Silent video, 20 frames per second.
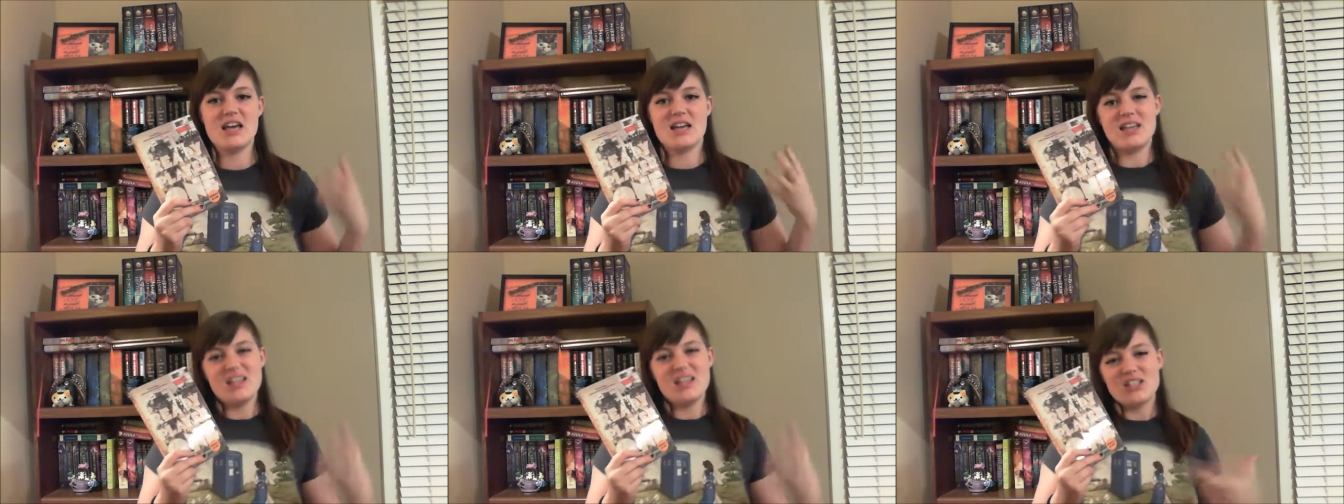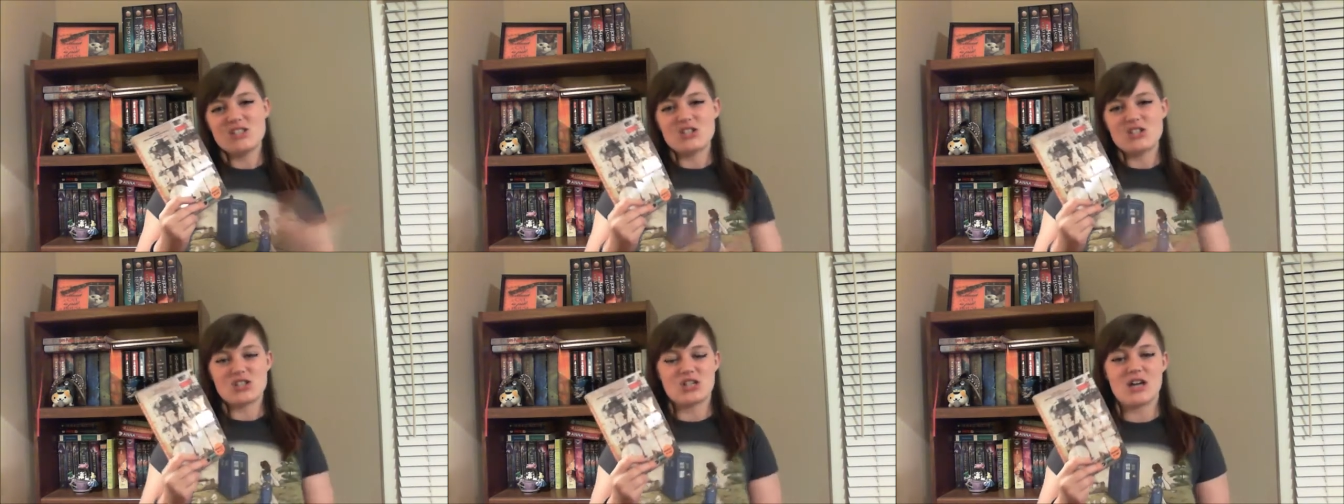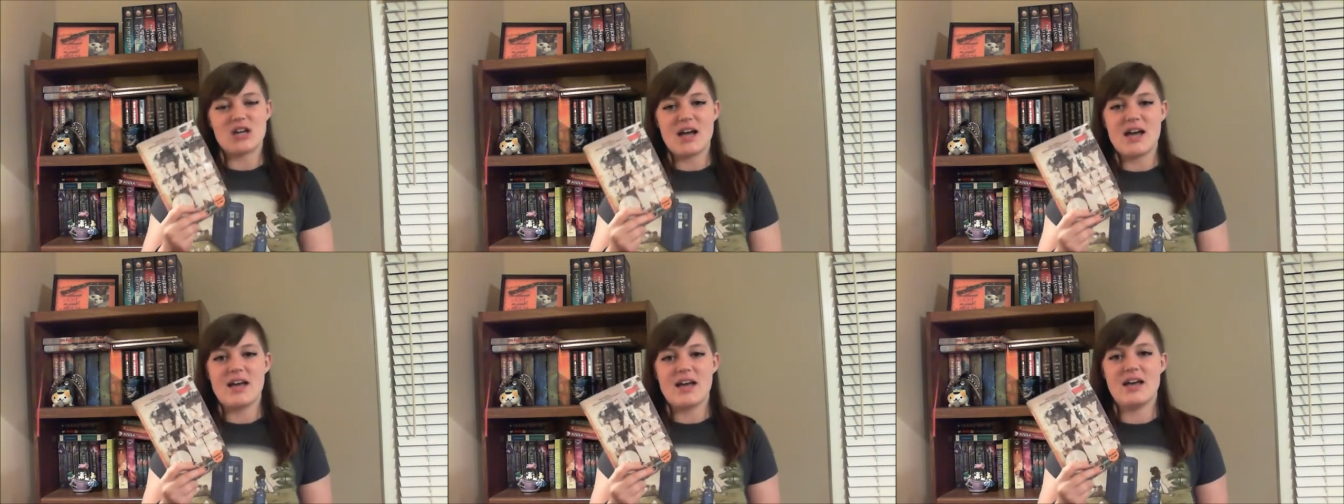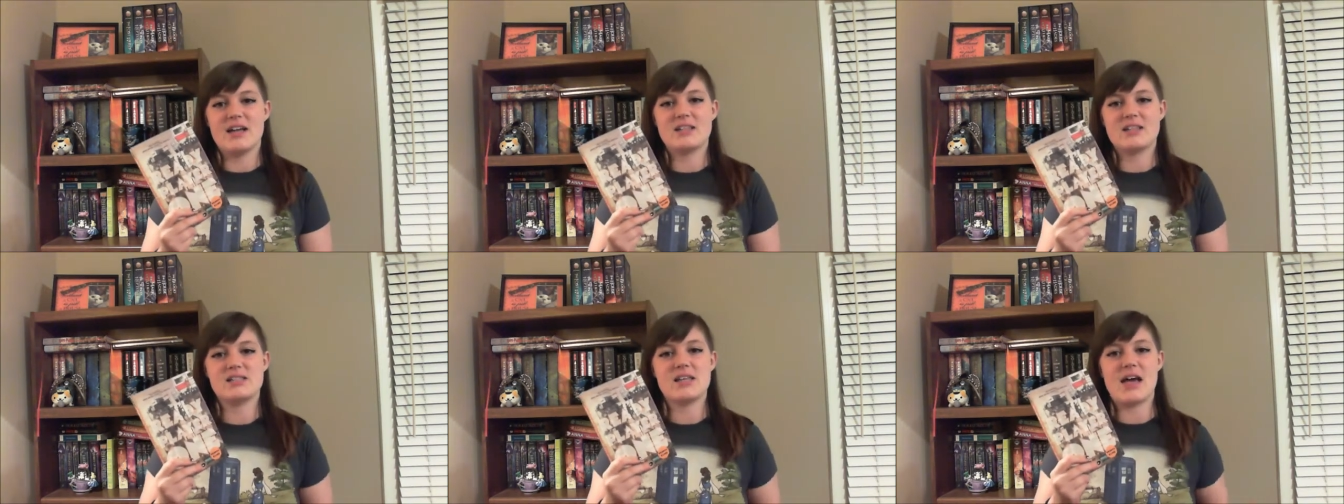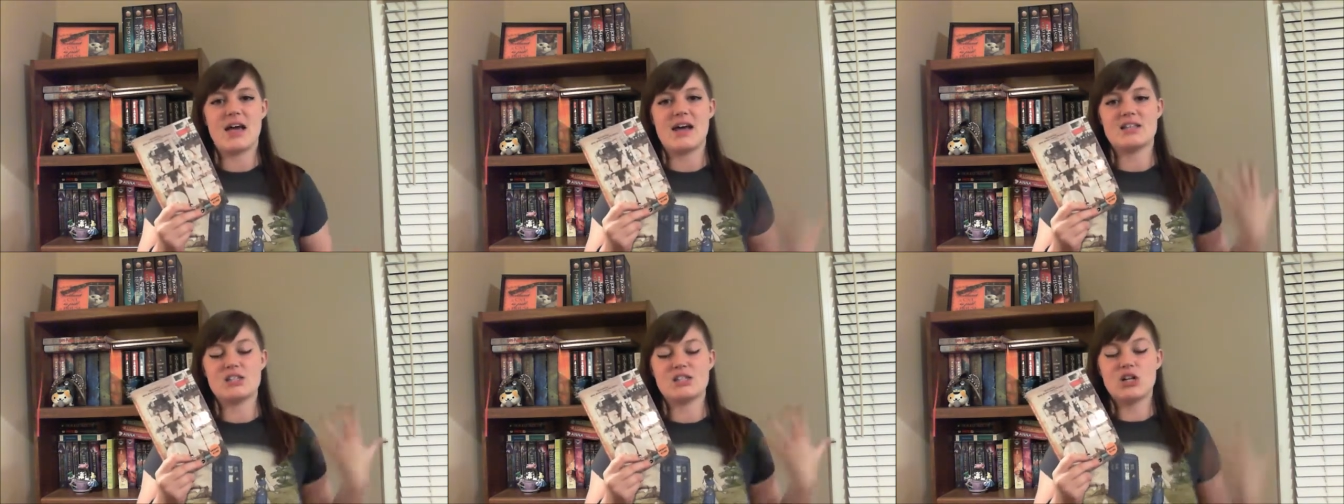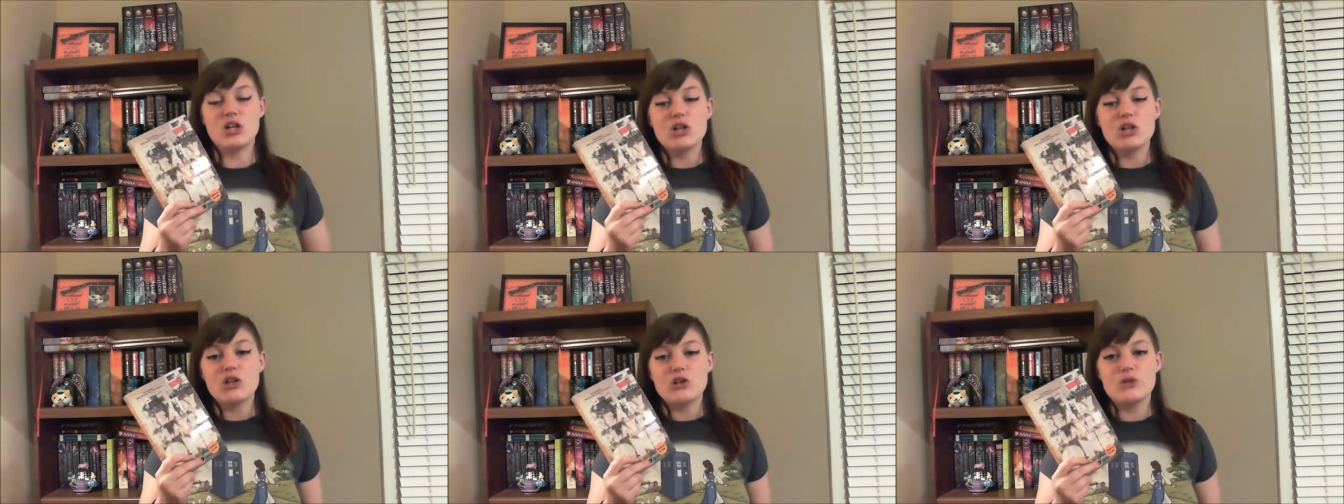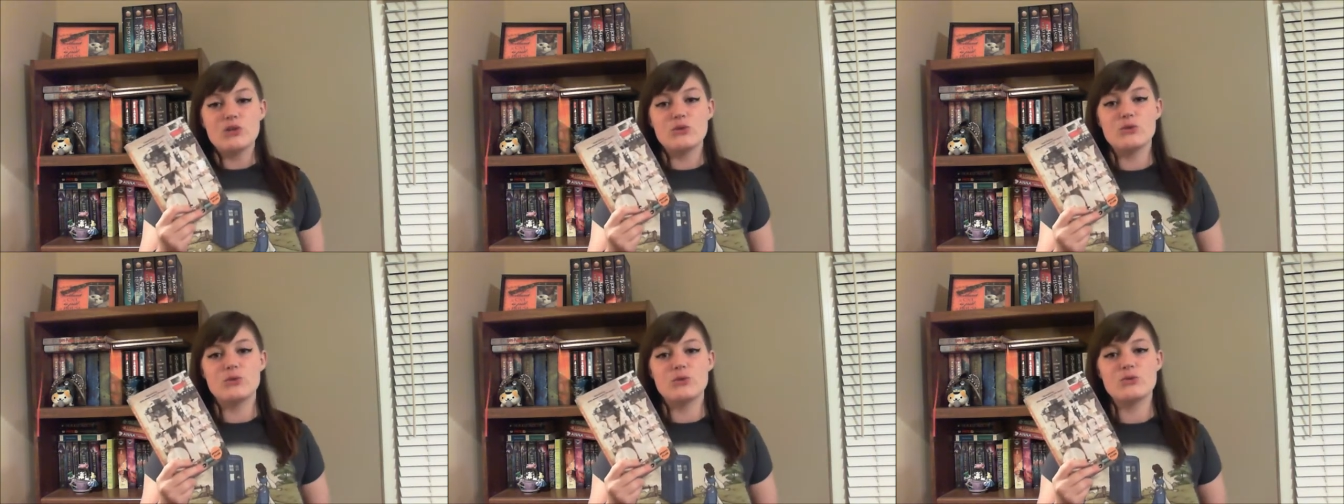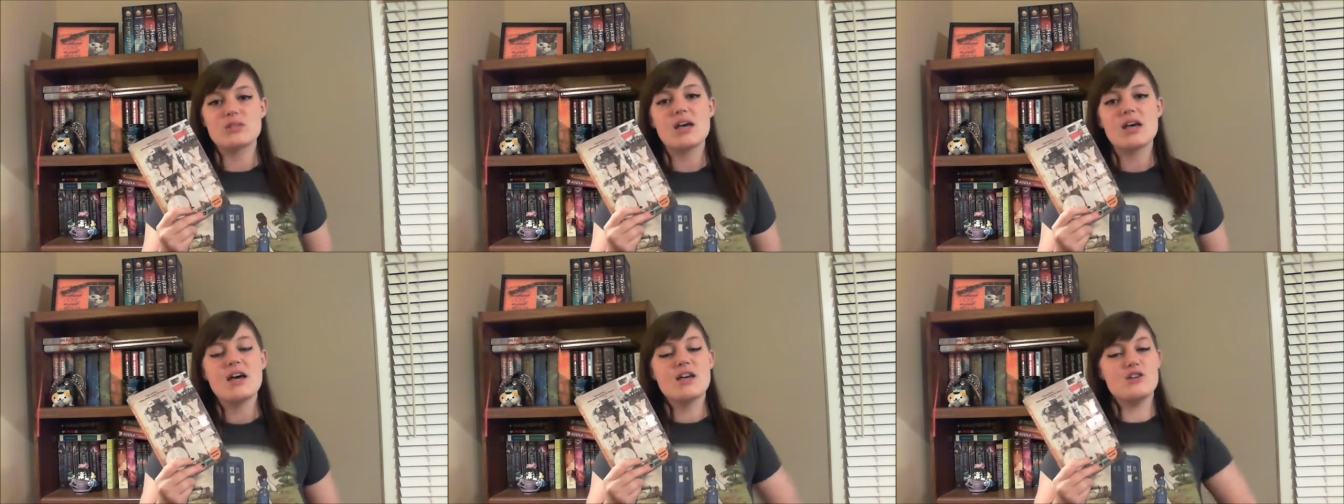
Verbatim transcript: Easter eggs as clues.